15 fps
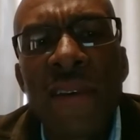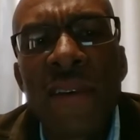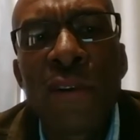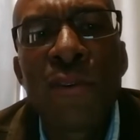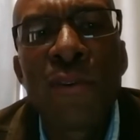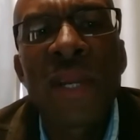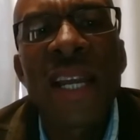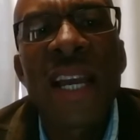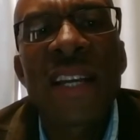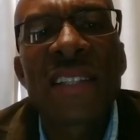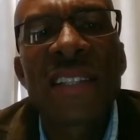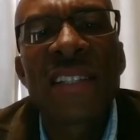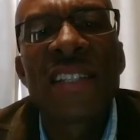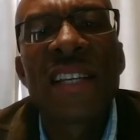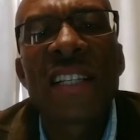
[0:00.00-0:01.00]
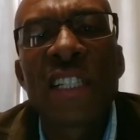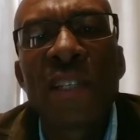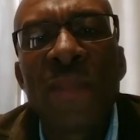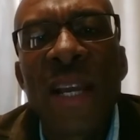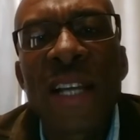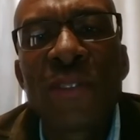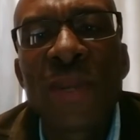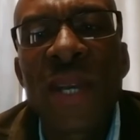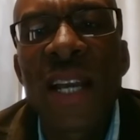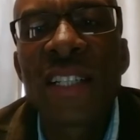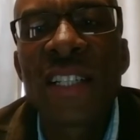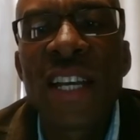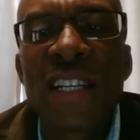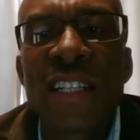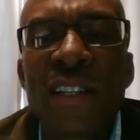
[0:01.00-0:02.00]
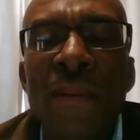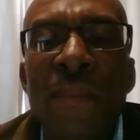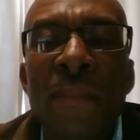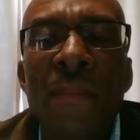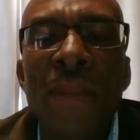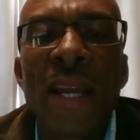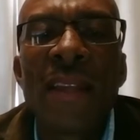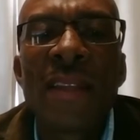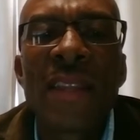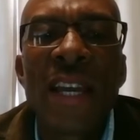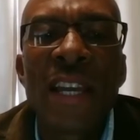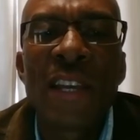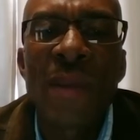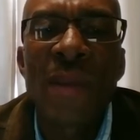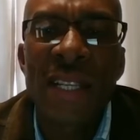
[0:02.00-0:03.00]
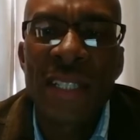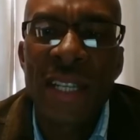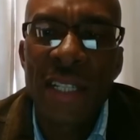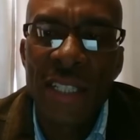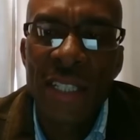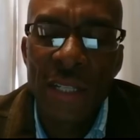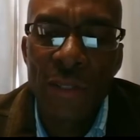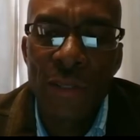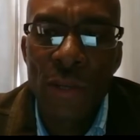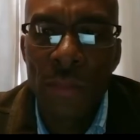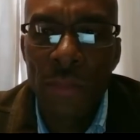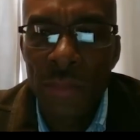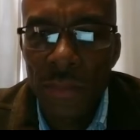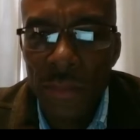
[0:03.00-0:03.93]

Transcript: a look at citizenship education in the United Kingdom.